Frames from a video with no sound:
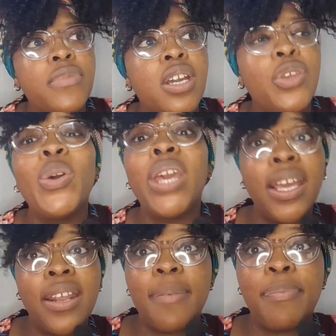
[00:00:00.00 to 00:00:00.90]
you
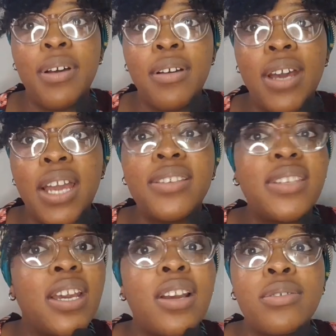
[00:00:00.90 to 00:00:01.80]
hit up and you
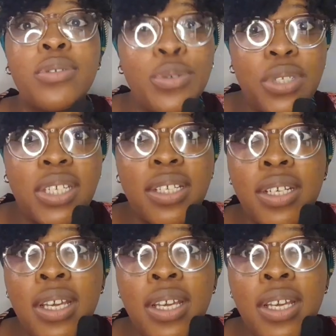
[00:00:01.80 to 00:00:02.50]
say, dude,